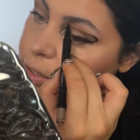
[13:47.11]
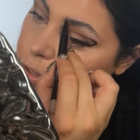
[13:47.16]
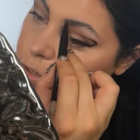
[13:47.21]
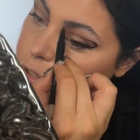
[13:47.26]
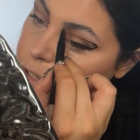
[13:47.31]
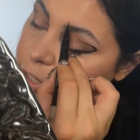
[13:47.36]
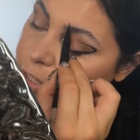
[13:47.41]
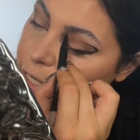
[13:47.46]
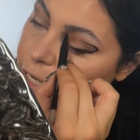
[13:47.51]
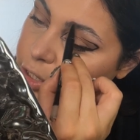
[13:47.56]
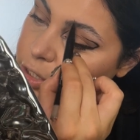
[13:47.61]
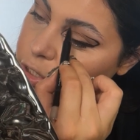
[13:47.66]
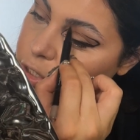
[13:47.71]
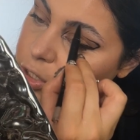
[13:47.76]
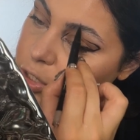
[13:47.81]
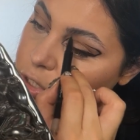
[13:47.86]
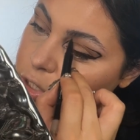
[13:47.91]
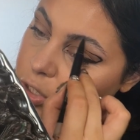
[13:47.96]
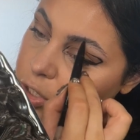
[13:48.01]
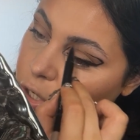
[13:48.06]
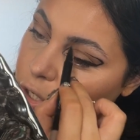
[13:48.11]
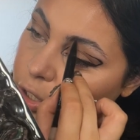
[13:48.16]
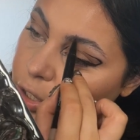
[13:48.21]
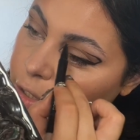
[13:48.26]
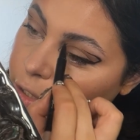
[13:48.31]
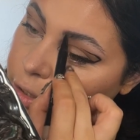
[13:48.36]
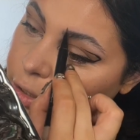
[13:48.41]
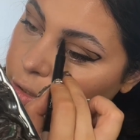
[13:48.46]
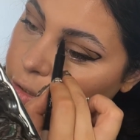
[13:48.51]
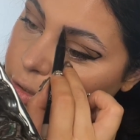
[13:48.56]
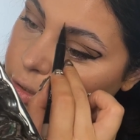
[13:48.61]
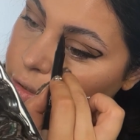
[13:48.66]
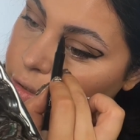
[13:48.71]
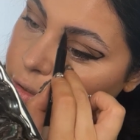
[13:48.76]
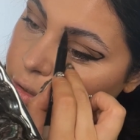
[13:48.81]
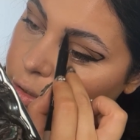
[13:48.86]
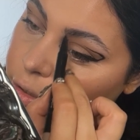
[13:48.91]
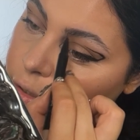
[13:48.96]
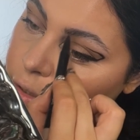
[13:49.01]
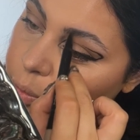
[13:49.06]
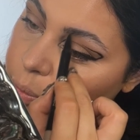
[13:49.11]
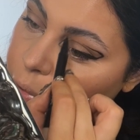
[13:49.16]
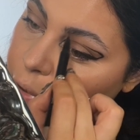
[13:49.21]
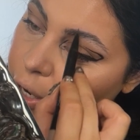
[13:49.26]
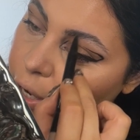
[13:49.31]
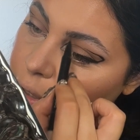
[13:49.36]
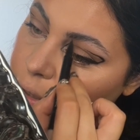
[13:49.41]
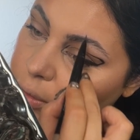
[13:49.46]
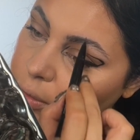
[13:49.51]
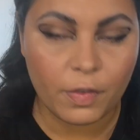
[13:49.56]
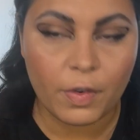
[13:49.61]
I'm not trying to actually darken the brow.